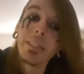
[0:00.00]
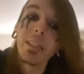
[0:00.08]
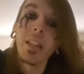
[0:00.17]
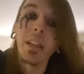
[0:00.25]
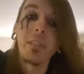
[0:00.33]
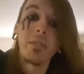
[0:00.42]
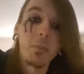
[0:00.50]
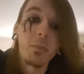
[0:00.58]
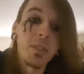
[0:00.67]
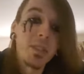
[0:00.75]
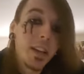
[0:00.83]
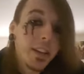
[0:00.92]
the life you
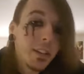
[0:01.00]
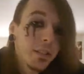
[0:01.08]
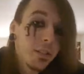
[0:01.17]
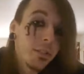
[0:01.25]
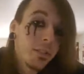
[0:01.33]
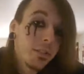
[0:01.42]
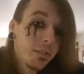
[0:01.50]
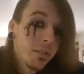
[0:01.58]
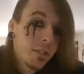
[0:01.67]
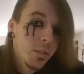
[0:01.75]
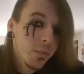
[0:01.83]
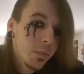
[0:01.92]
possess.
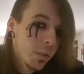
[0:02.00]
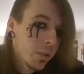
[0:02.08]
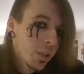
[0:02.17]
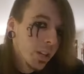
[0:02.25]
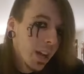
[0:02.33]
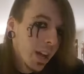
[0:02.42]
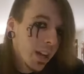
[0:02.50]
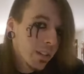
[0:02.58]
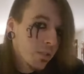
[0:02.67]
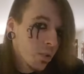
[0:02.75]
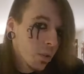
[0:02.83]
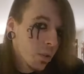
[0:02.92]
You only got
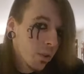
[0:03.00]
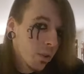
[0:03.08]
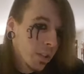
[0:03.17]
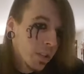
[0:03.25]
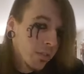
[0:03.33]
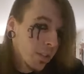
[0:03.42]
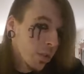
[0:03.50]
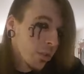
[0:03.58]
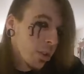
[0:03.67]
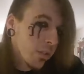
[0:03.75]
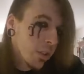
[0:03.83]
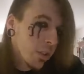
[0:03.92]
so long to live, and you
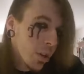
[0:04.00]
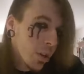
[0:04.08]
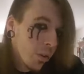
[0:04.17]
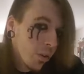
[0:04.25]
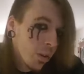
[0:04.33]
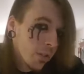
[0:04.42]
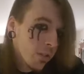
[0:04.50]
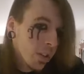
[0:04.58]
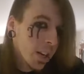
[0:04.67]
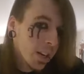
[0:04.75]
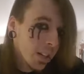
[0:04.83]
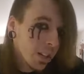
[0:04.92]
never know if you're
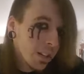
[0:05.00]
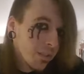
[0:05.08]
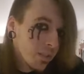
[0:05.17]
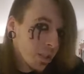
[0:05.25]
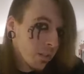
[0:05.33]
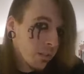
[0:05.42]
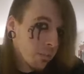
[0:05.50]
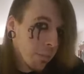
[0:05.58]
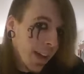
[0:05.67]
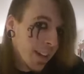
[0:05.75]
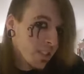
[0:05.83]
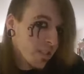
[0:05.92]
gonna live till
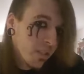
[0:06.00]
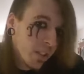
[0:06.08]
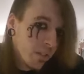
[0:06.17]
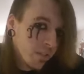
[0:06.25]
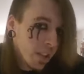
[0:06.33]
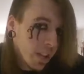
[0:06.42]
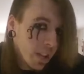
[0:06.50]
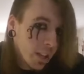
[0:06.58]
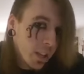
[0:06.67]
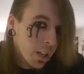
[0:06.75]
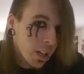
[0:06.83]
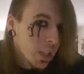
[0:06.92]
past 50. You
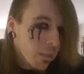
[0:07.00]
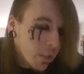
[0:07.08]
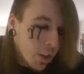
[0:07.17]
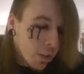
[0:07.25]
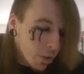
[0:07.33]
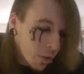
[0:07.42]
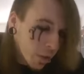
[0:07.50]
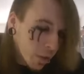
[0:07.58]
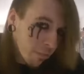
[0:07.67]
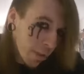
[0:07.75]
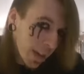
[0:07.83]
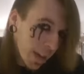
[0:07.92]
never know if you'll
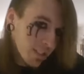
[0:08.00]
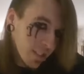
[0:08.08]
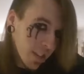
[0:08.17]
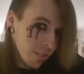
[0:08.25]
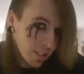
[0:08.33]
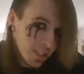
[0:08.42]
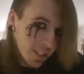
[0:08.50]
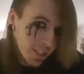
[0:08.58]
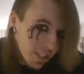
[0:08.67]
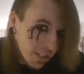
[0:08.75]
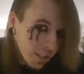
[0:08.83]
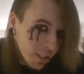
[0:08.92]
live past
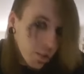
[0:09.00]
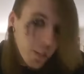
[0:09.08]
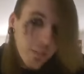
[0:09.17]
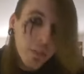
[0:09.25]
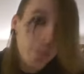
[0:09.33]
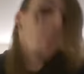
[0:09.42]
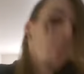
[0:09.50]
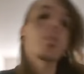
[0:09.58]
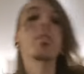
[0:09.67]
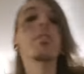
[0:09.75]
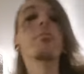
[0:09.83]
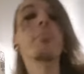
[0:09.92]
17. You never know if
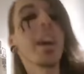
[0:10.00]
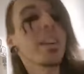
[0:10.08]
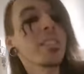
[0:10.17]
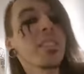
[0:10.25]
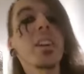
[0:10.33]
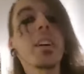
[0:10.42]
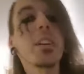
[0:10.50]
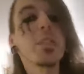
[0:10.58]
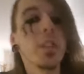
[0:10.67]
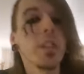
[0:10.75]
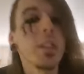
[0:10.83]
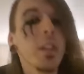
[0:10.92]
you'll live past
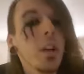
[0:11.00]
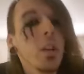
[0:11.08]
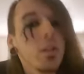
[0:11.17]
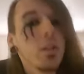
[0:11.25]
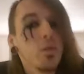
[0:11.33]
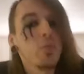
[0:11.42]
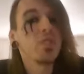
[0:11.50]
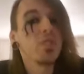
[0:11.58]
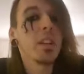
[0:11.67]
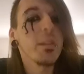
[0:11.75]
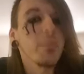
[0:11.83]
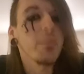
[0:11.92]
100. So
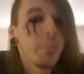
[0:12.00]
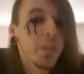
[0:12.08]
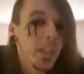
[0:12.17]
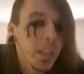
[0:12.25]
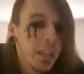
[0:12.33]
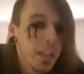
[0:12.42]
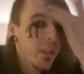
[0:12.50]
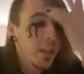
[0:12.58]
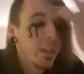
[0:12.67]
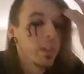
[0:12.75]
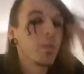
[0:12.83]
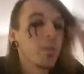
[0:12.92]
instead of
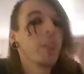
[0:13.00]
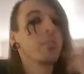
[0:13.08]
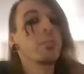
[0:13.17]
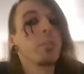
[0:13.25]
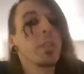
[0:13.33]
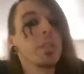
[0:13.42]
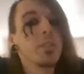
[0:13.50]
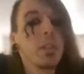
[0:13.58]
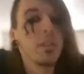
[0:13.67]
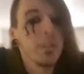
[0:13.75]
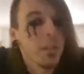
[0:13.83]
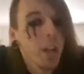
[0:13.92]
believing you have to be
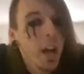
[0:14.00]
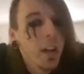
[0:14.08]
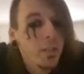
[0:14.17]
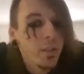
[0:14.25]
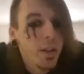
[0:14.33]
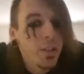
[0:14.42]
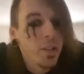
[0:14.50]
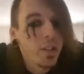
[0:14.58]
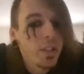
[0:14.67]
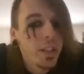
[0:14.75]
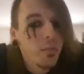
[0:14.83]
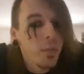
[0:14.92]
something you're not the rest of
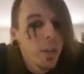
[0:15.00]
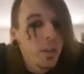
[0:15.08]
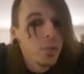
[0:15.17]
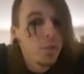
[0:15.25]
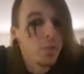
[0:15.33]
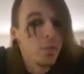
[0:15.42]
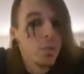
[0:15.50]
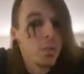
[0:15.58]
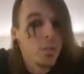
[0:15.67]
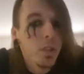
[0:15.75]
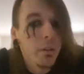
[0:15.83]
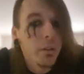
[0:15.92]
your life, why don't you do
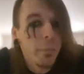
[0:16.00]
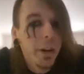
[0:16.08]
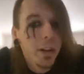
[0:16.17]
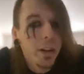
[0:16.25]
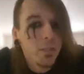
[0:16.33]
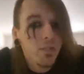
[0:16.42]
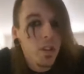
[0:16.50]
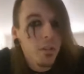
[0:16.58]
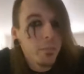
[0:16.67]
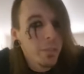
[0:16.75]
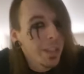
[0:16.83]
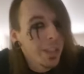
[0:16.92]
something about it and
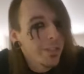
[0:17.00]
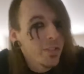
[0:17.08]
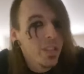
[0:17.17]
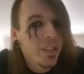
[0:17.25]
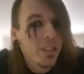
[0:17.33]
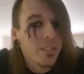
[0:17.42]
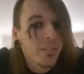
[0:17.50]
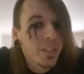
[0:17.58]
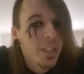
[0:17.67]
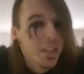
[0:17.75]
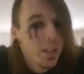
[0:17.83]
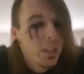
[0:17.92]
start being yourself?
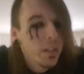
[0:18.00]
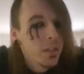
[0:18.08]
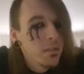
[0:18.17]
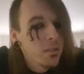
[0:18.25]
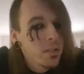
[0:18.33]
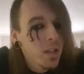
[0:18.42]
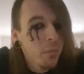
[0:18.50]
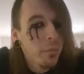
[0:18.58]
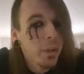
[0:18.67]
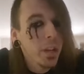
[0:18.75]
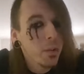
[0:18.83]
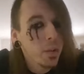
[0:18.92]
Stop
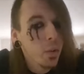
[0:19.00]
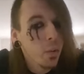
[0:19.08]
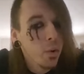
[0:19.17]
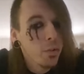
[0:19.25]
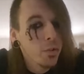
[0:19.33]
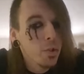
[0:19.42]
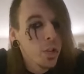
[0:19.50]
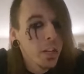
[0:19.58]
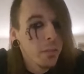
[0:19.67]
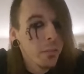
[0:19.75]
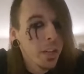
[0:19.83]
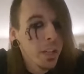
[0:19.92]
being what the world's tried
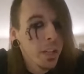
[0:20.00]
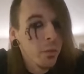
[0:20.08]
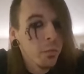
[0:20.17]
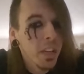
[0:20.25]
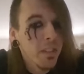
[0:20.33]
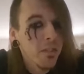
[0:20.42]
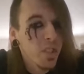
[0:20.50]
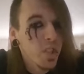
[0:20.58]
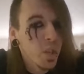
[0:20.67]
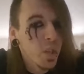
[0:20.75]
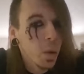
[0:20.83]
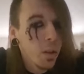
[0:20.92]
to make you be for
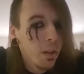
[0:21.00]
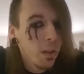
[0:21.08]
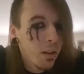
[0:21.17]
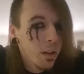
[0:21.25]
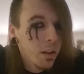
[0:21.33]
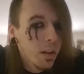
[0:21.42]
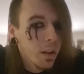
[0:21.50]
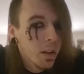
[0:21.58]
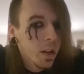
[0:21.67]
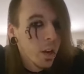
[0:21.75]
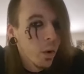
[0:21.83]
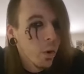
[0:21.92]
so long,
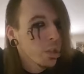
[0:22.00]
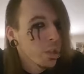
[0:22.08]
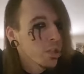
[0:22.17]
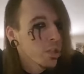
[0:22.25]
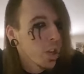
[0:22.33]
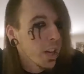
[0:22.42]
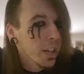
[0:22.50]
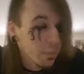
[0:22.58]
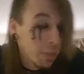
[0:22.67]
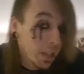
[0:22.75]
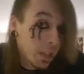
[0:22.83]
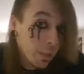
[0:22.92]
or is trying to
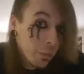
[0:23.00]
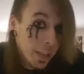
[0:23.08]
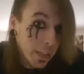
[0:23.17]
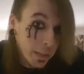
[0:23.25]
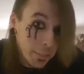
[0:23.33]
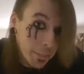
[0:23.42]
make you be.